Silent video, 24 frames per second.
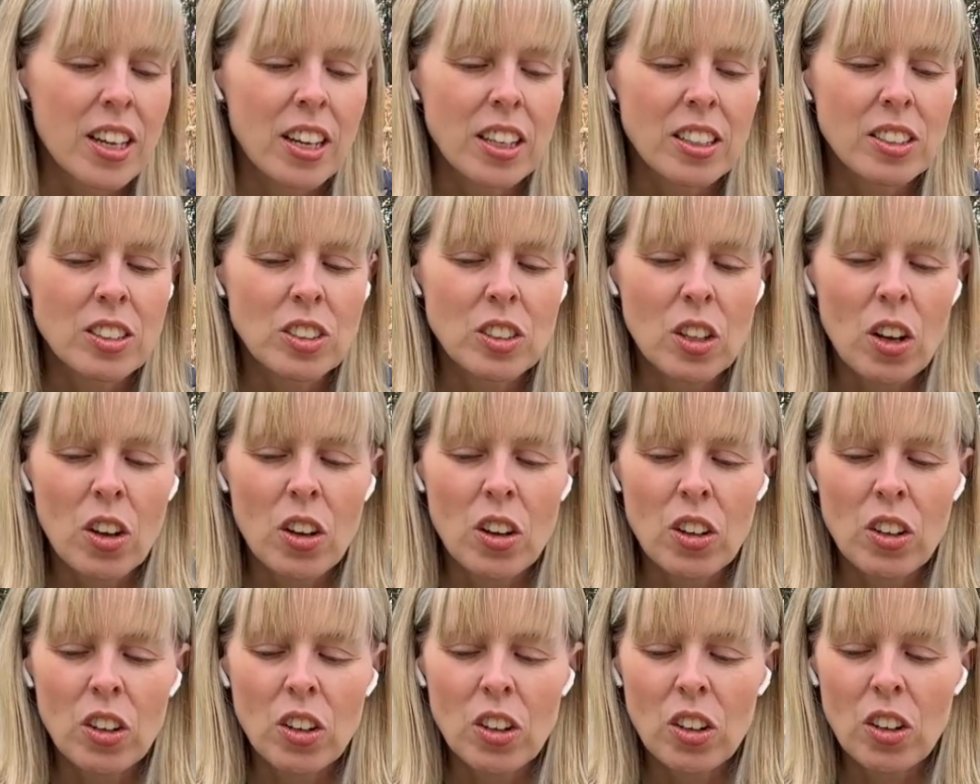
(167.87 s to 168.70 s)
So
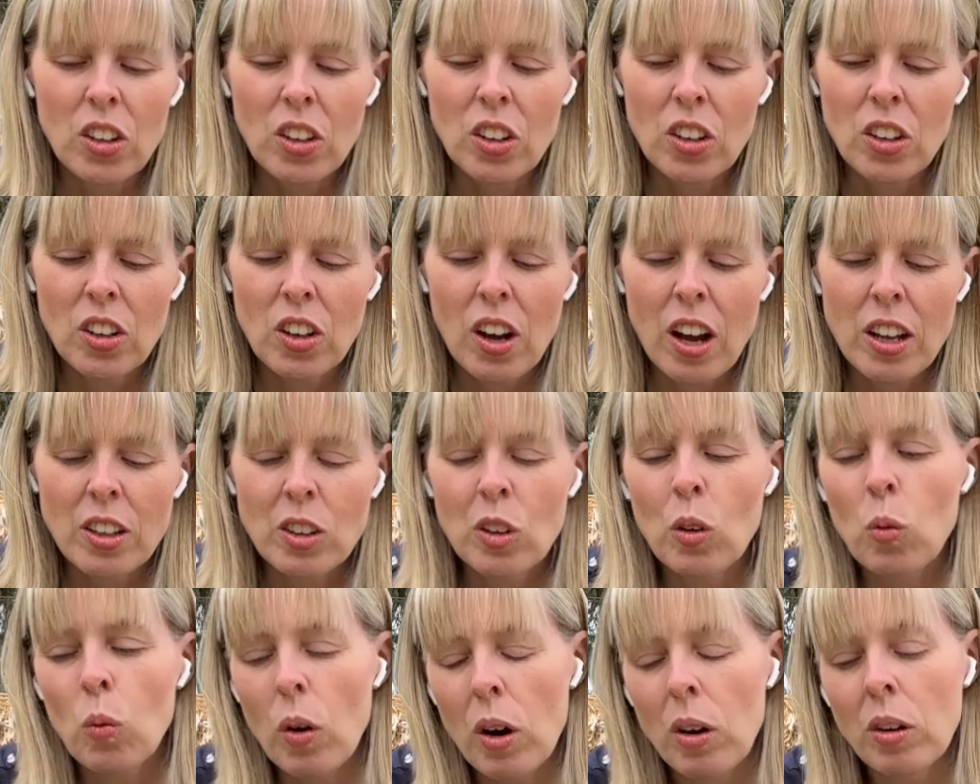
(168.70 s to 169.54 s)
I
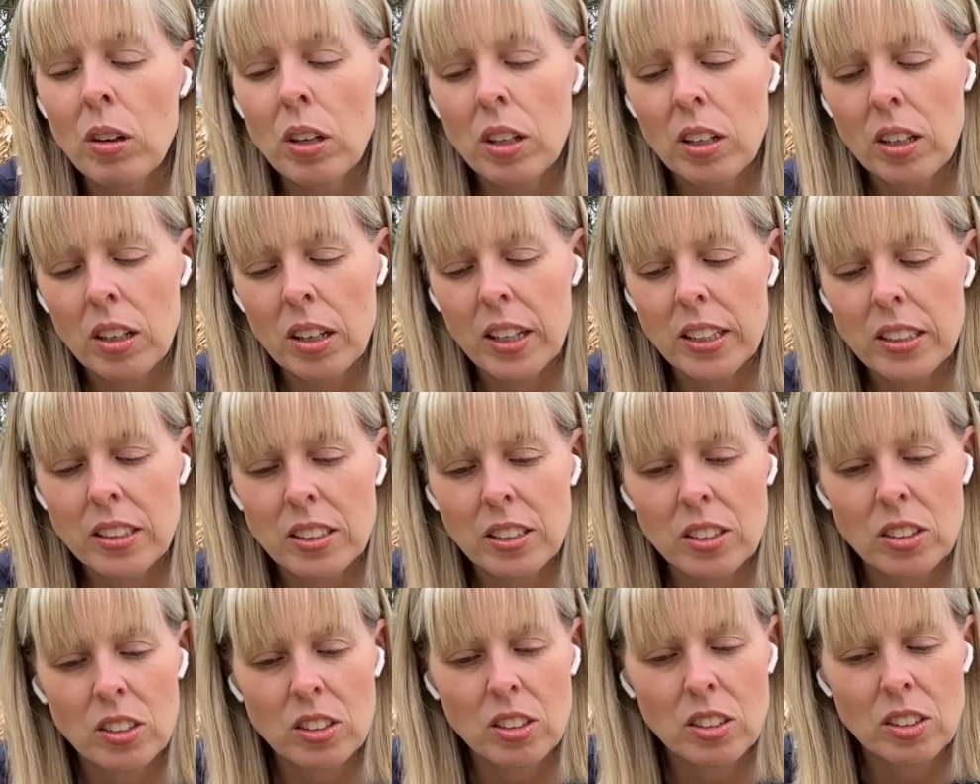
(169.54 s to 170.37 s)
thought, well, let's
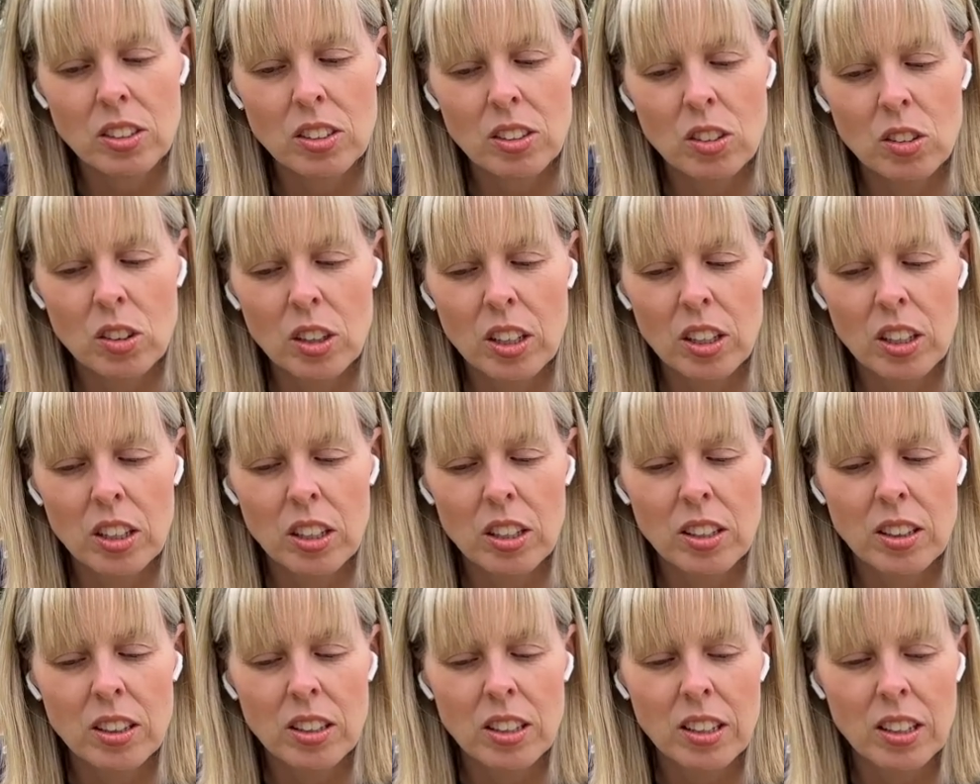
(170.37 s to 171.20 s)
look at
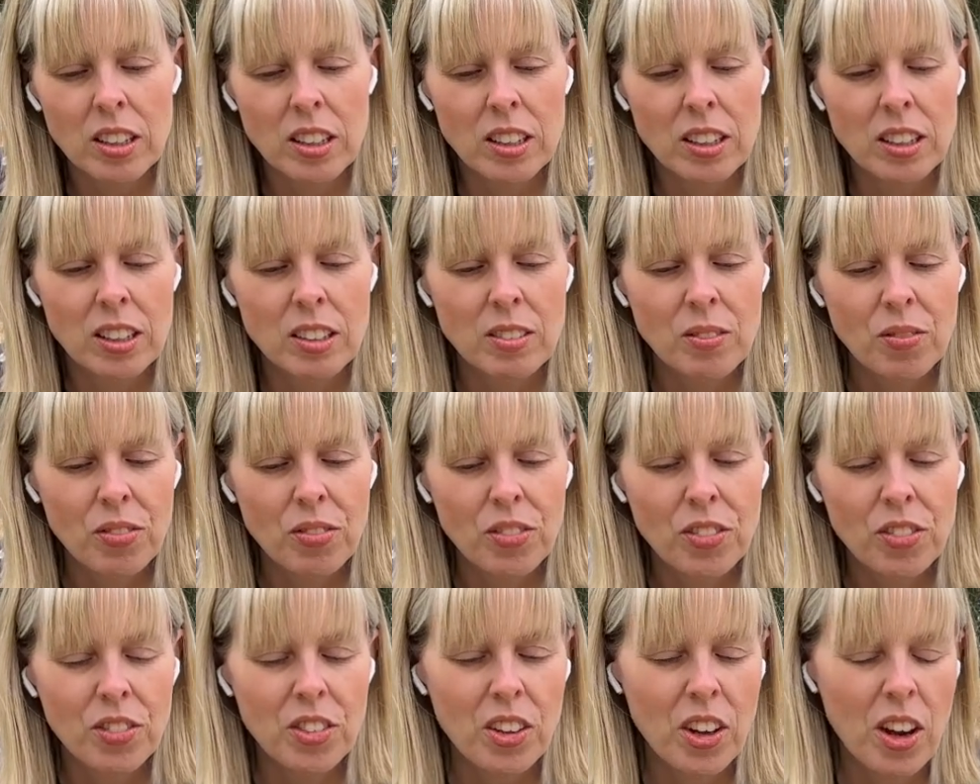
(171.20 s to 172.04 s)
the
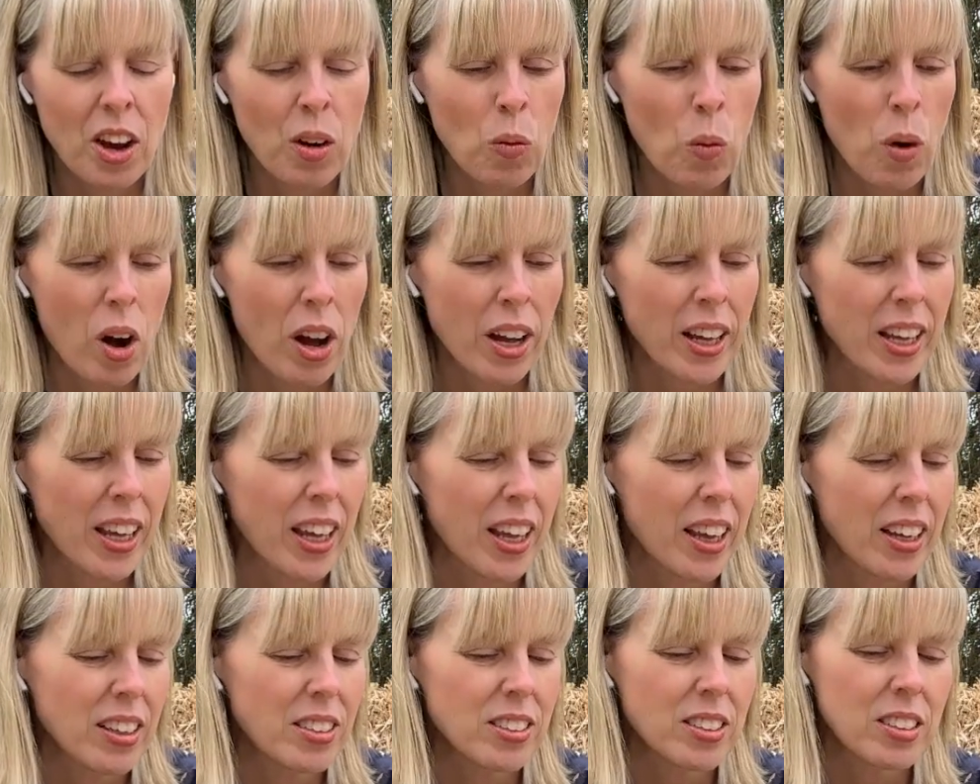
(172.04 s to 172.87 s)
DIY
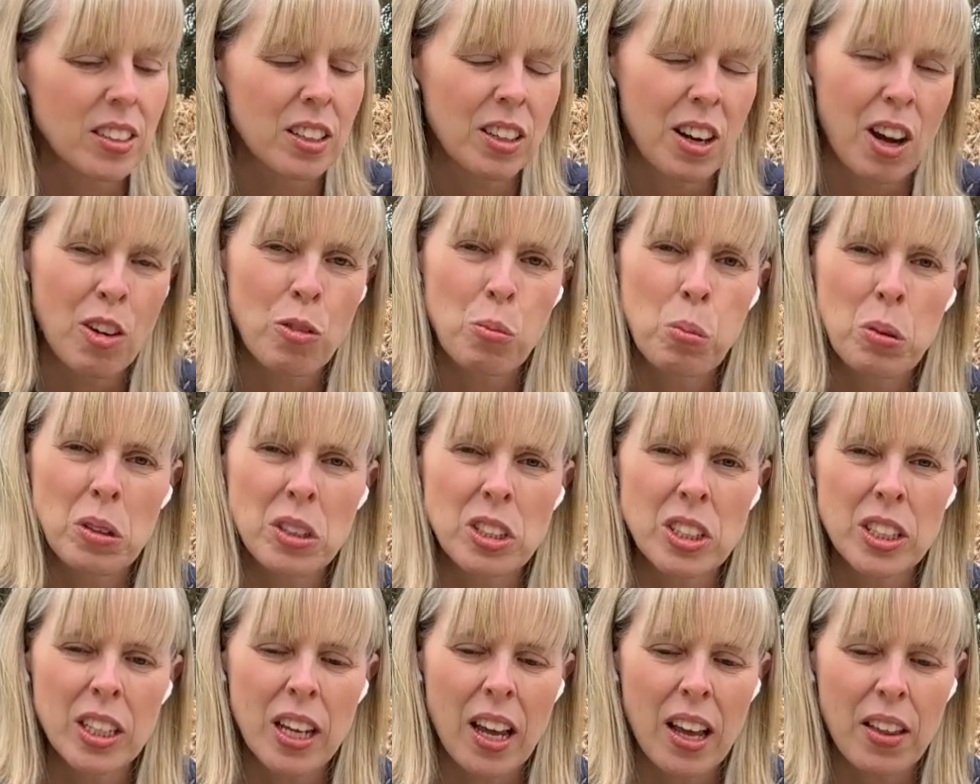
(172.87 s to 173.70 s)
kit that I've put
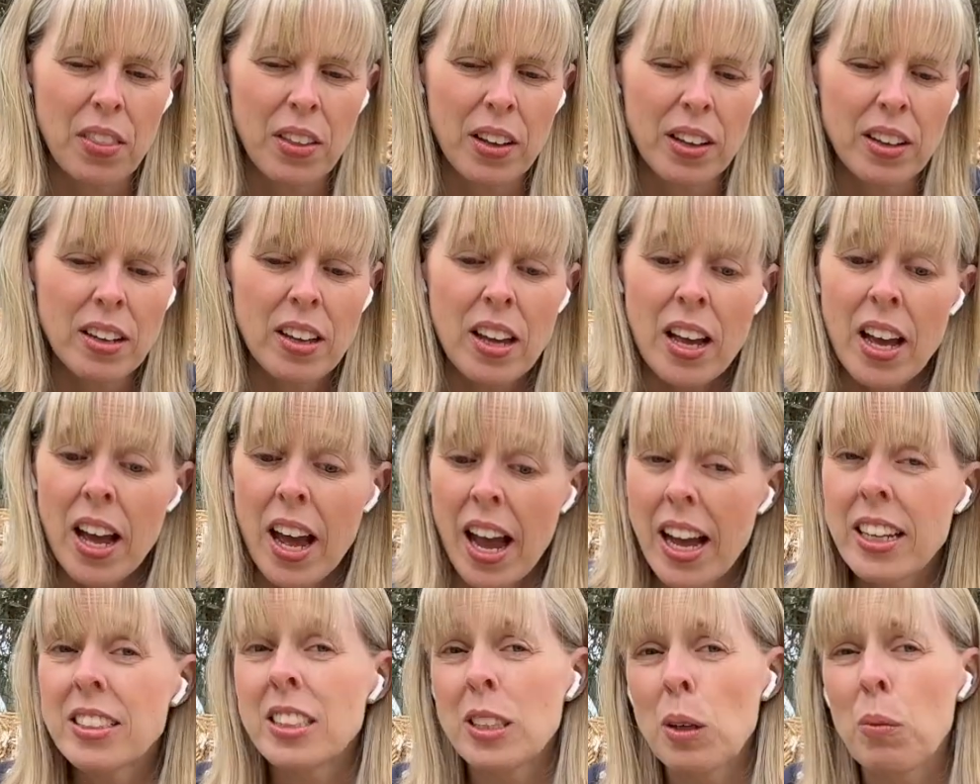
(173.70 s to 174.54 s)
together,
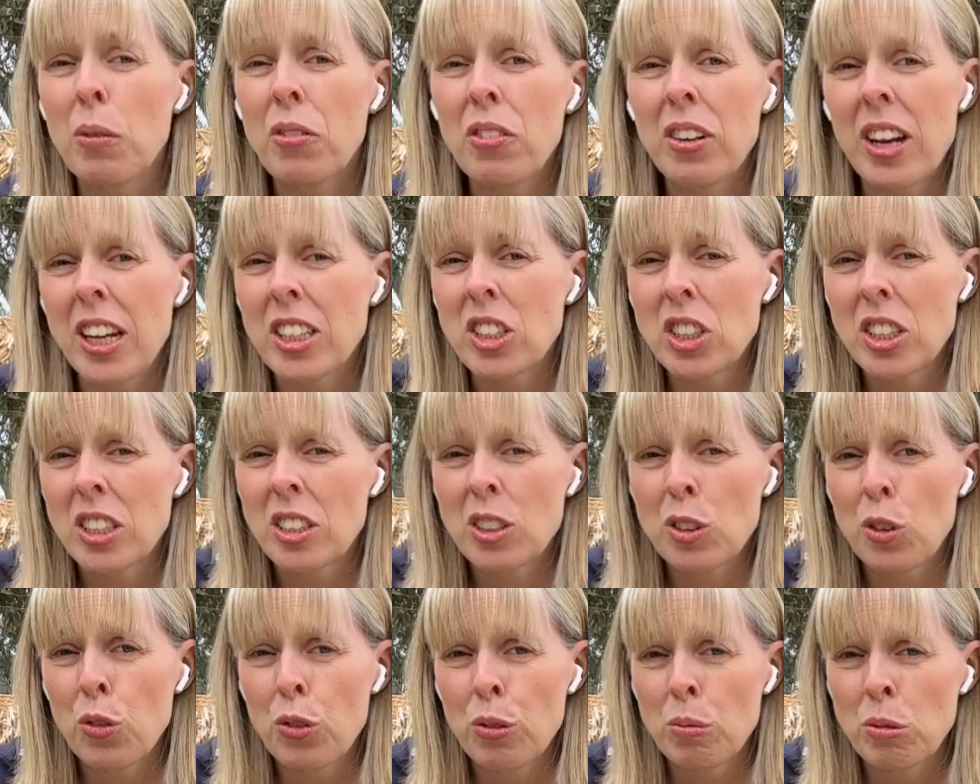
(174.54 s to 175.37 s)
and some of it actually is
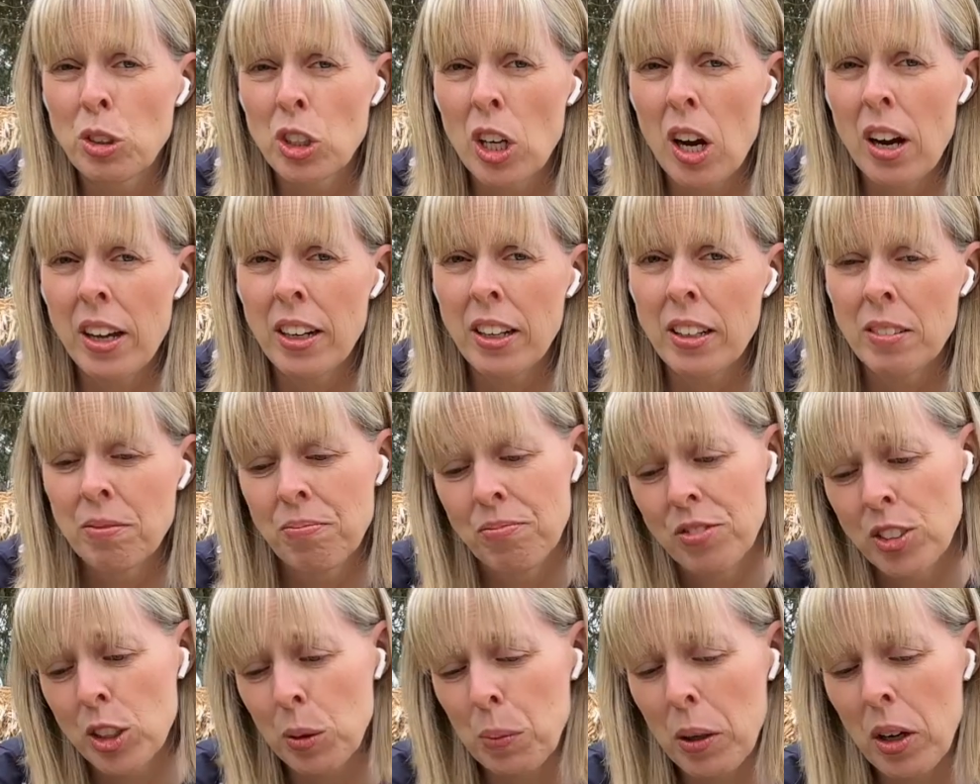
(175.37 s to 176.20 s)
still from China,
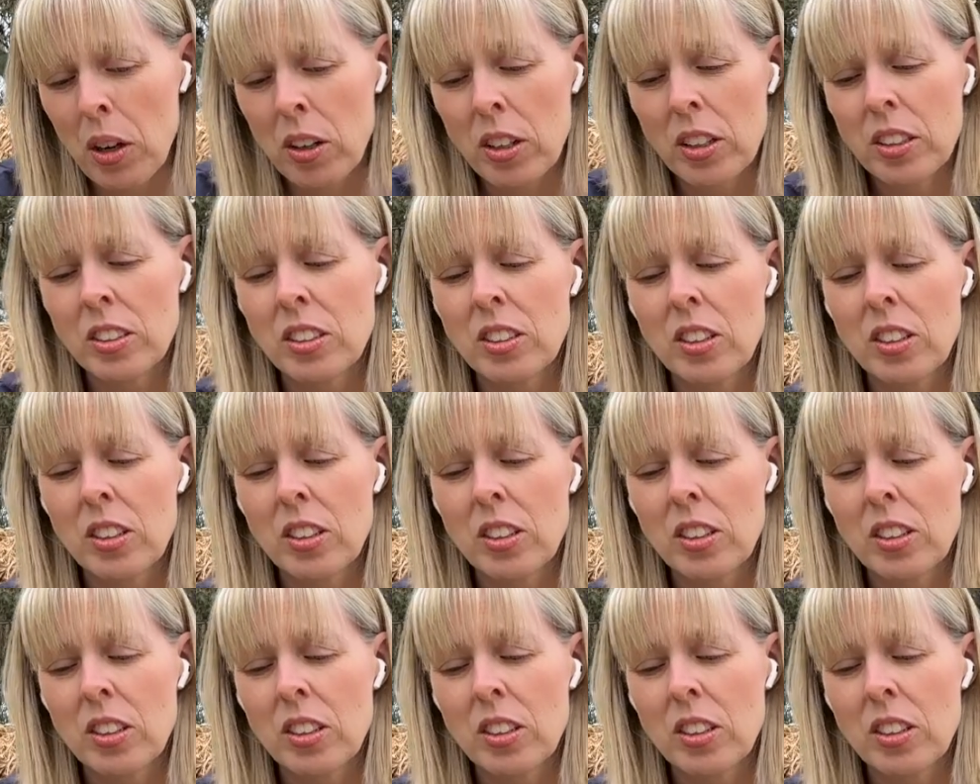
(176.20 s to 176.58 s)
to be honest.